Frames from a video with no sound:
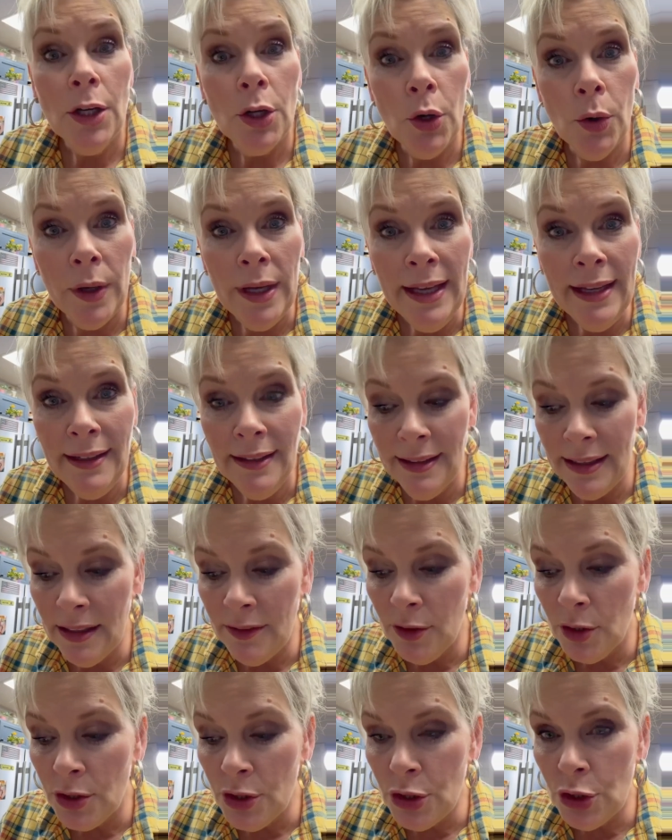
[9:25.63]
go ahead and give
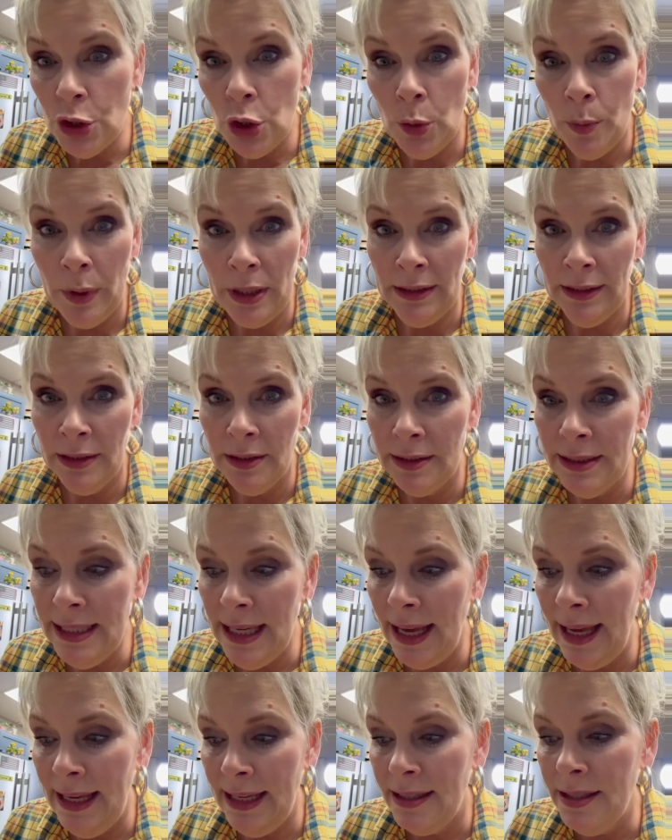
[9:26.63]
your soup a little
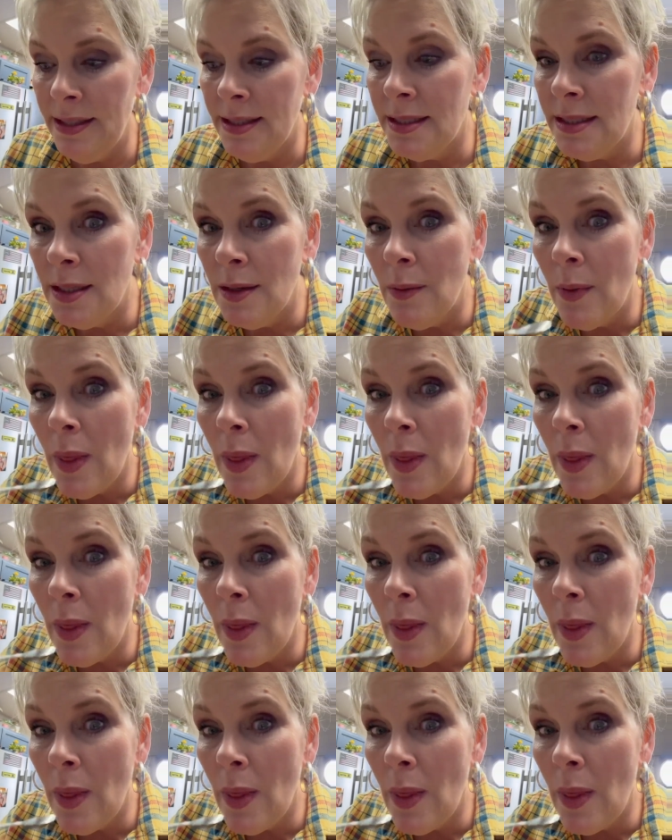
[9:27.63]
taste